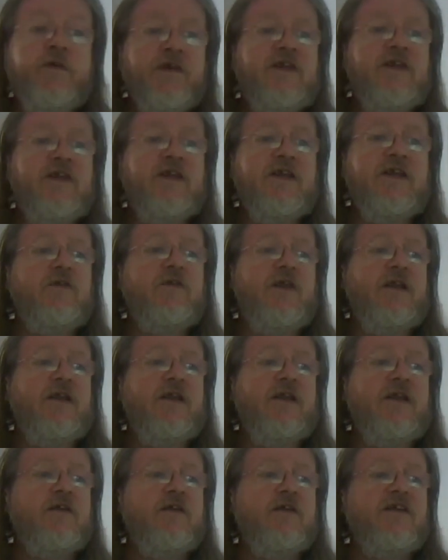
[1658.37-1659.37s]
received
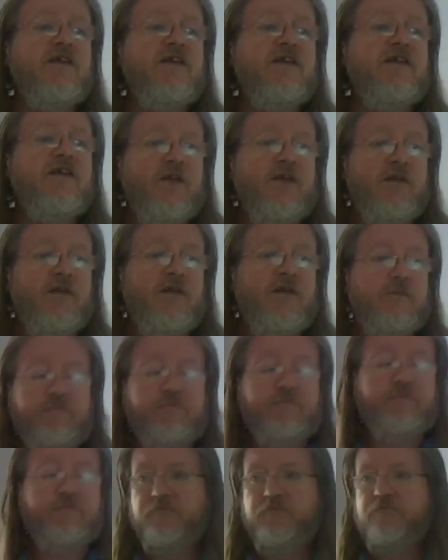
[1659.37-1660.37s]
and accepted.
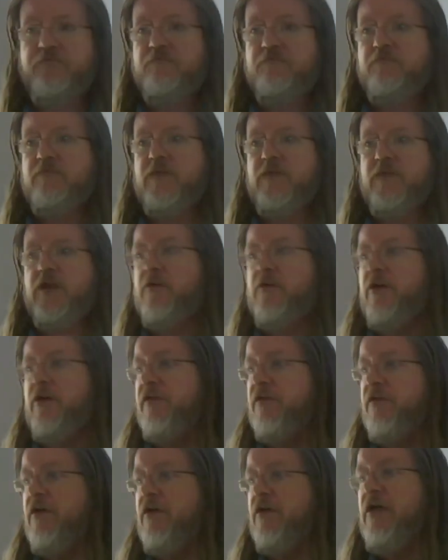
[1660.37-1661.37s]

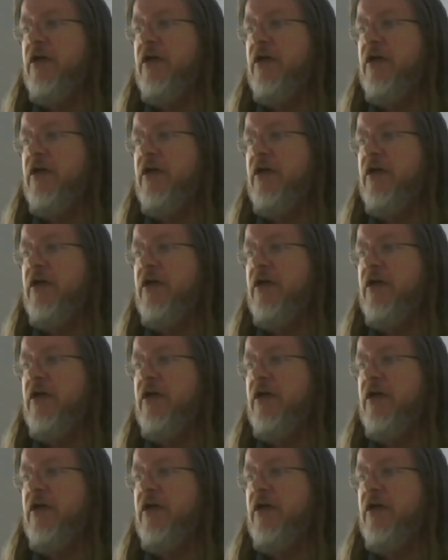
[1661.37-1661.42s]
Alright.